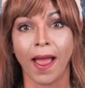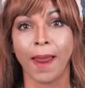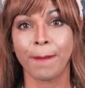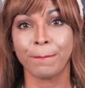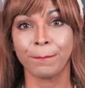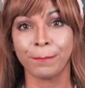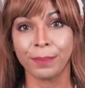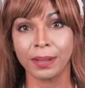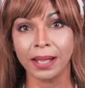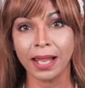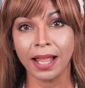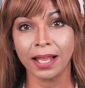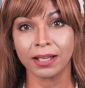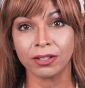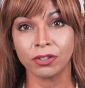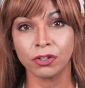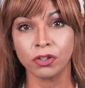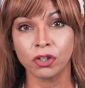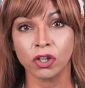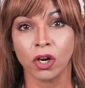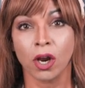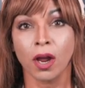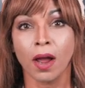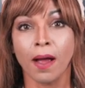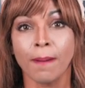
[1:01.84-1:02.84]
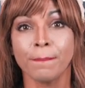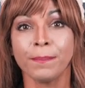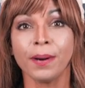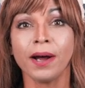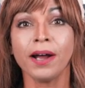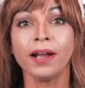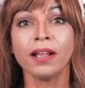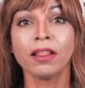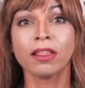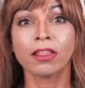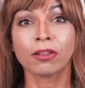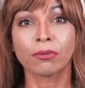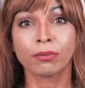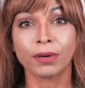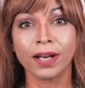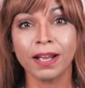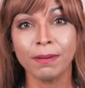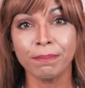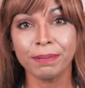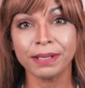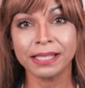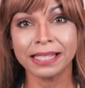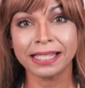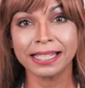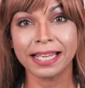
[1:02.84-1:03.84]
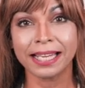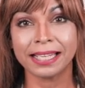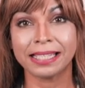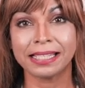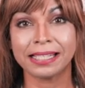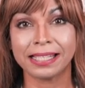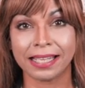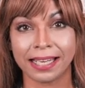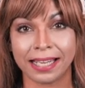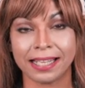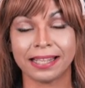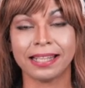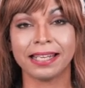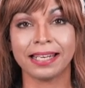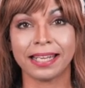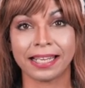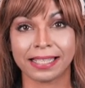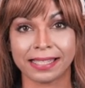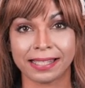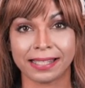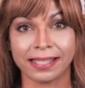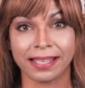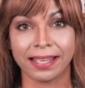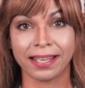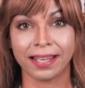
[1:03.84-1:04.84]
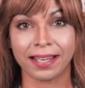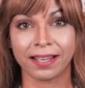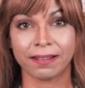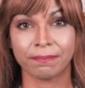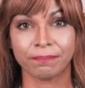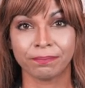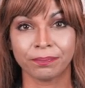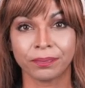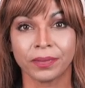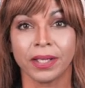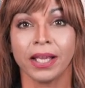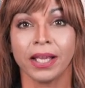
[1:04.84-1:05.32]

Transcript: and plunge by 3% in the next year.